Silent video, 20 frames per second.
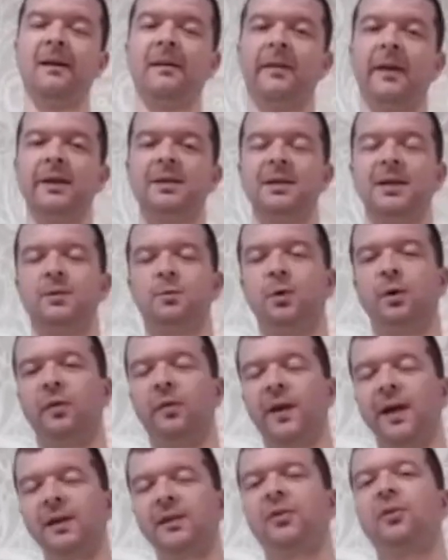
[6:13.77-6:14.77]
They did what
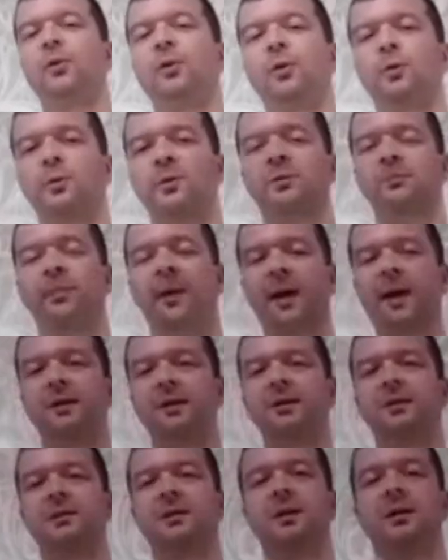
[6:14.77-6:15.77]
they thought was
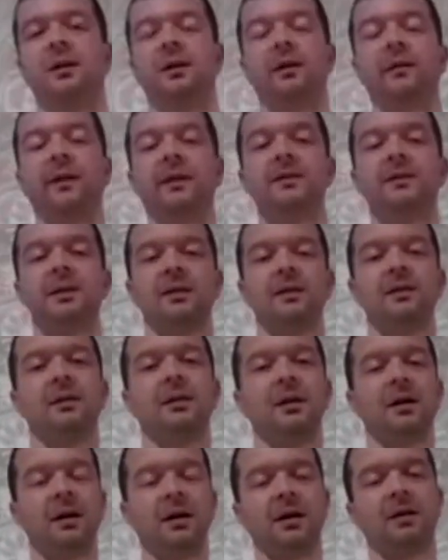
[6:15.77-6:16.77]
best, and they didn't
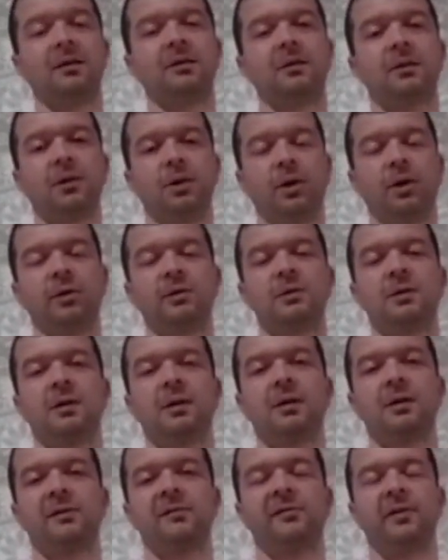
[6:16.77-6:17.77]
ask God
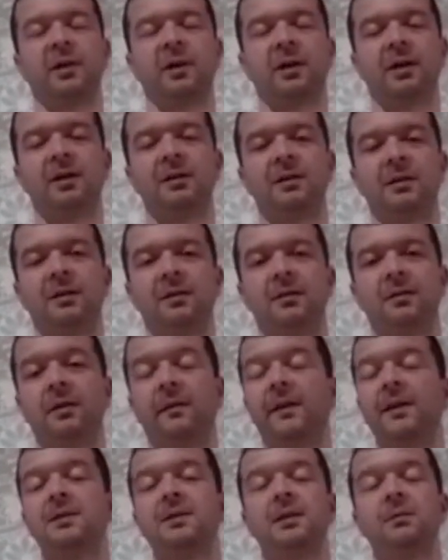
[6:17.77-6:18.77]
for guidance, and
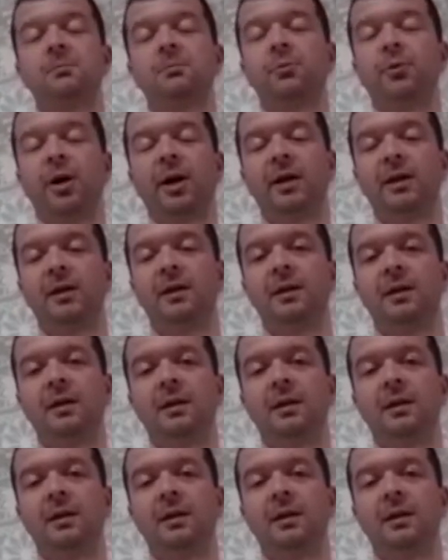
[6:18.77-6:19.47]
they didn't pray.